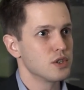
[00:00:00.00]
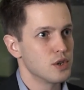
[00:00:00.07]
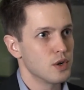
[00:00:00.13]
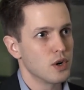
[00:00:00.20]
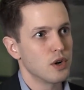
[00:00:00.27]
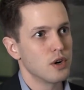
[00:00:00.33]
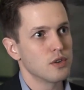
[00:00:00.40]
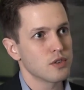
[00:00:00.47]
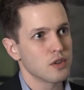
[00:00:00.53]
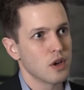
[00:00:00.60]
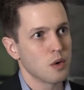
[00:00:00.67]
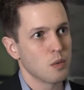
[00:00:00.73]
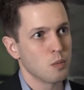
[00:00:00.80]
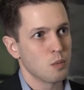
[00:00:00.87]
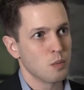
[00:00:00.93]
there are
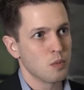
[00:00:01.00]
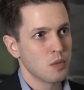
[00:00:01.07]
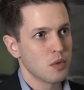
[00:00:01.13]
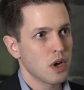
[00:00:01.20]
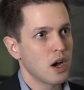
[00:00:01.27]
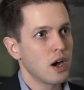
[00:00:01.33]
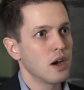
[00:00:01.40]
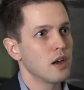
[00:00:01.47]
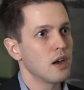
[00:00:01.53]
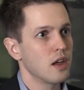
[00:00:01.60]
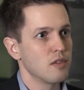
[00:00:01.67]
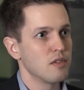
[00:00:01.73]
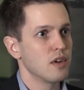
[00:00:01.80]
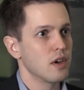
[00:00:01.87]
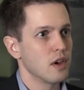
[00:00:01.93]
some high
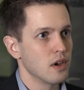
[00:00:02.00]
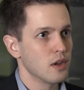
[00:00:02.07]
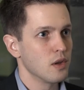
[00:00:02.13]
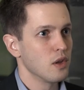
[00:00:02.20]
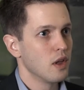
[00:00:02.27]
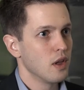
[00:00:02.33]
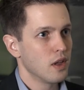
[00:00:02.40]
level